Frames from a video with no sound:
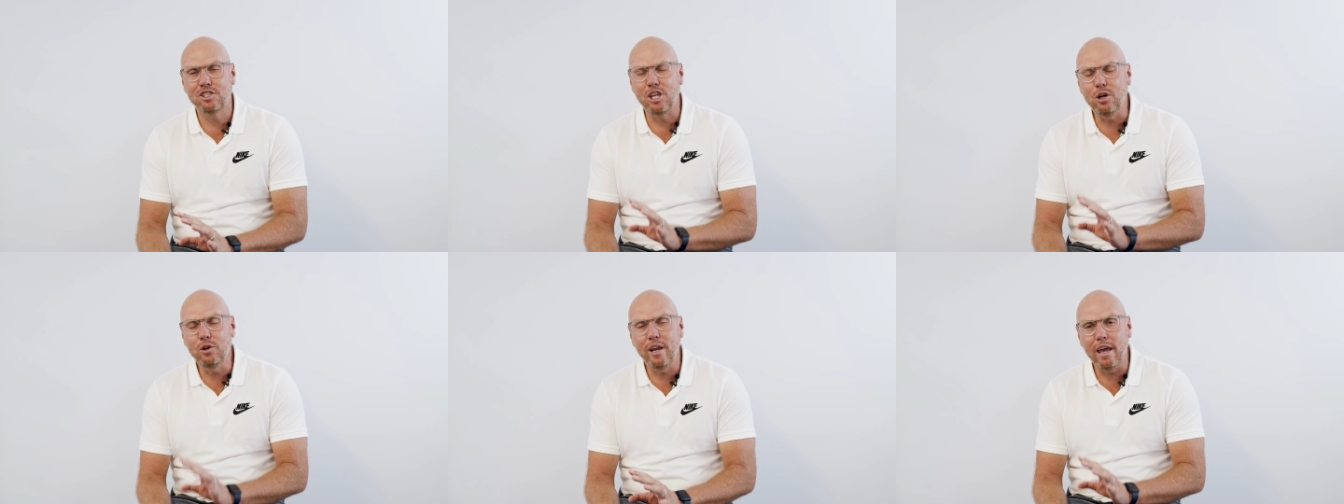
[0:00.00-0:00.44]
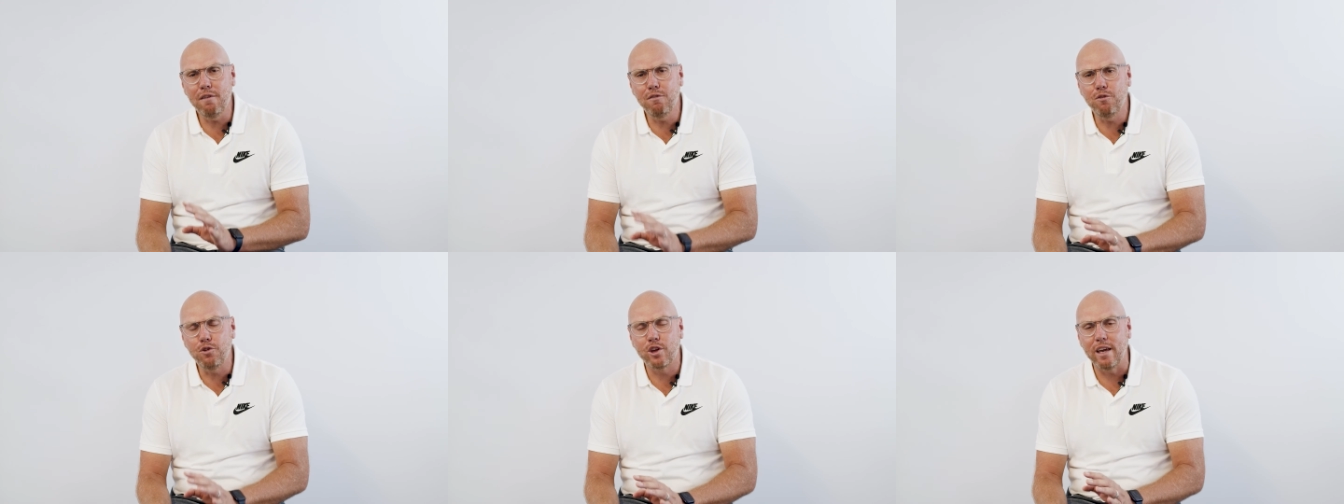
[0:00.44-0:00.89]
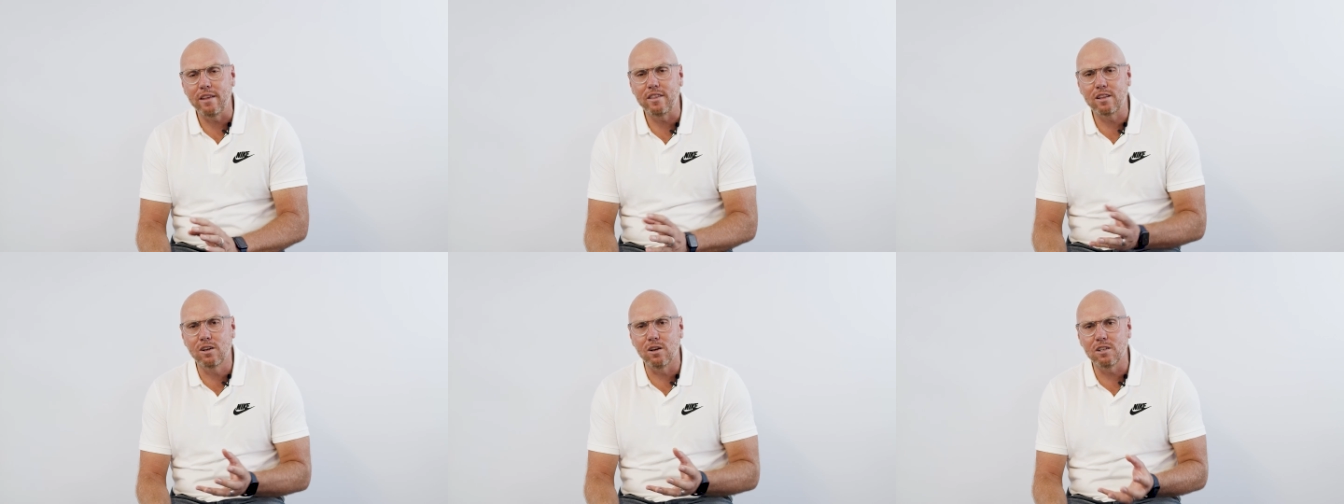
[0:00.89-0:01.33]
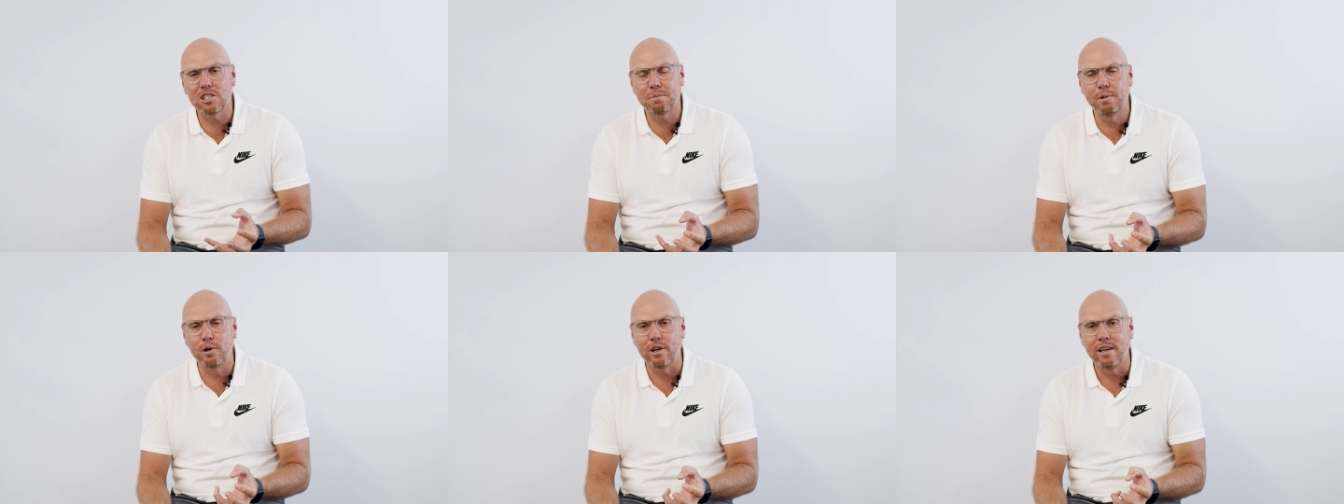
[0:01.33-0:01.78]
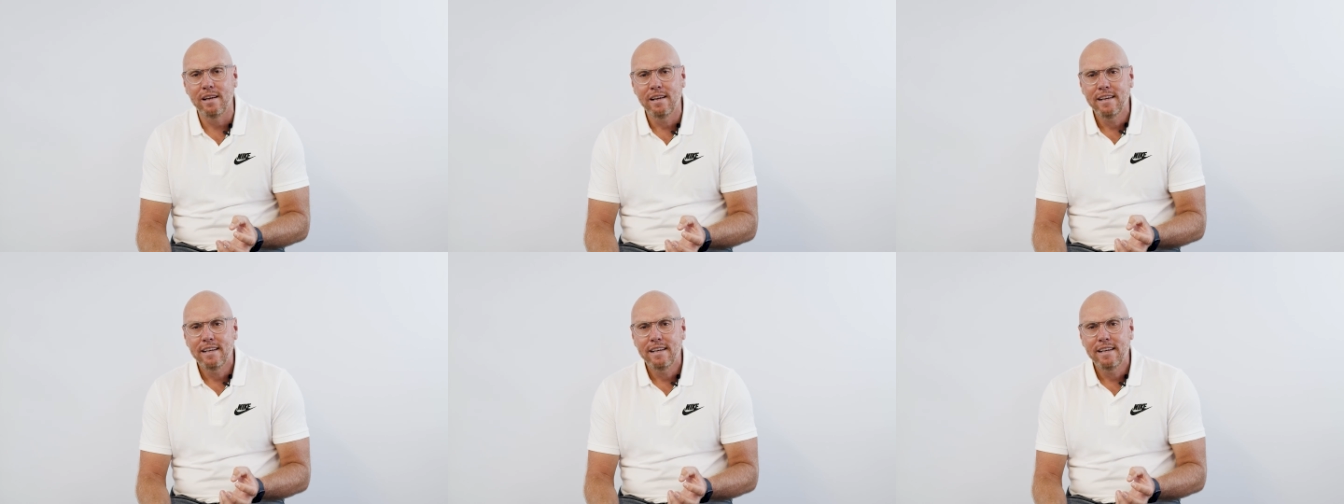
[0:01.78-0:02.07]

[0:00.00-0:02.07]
Don't ever forget that God's Spirit